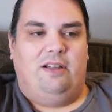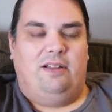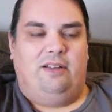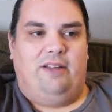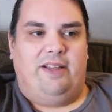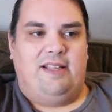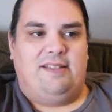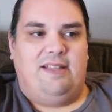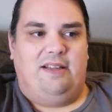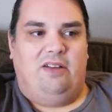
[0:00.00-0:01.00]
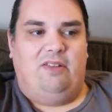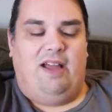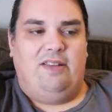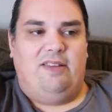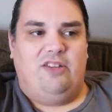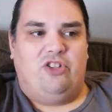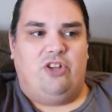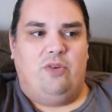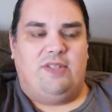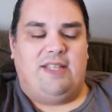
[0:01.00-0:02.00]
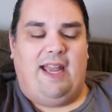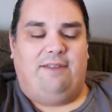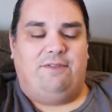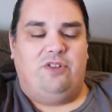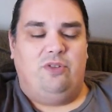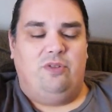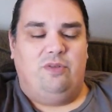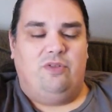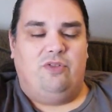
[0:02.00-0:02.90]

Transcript: like I said, a lot of these shows have to